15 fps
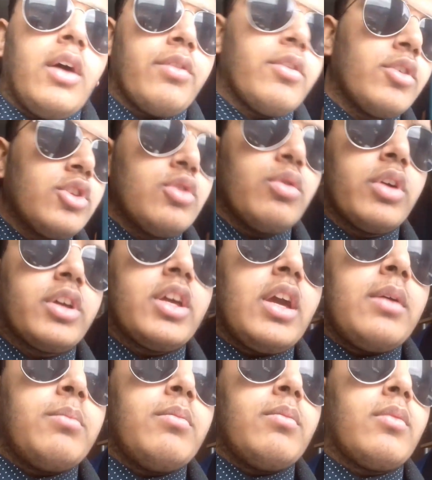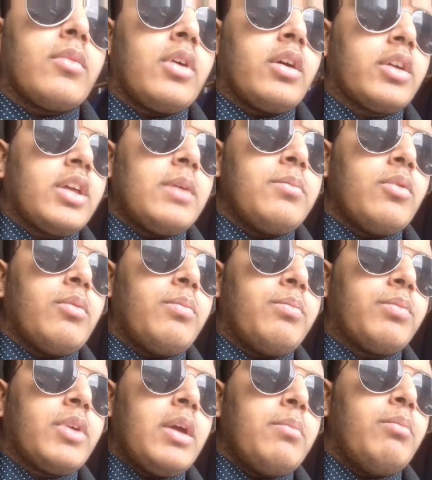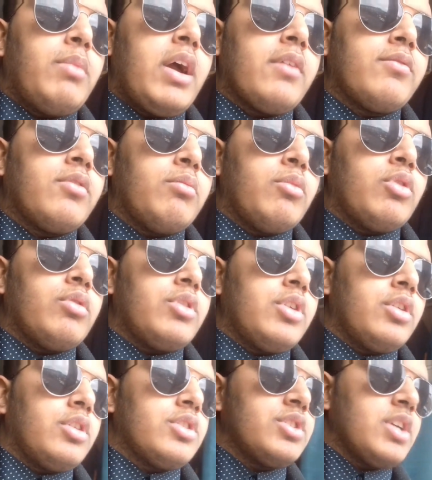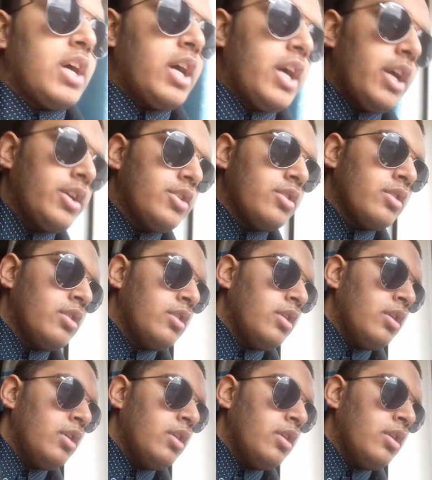I thought you were came. I came. You came back from uh, the other side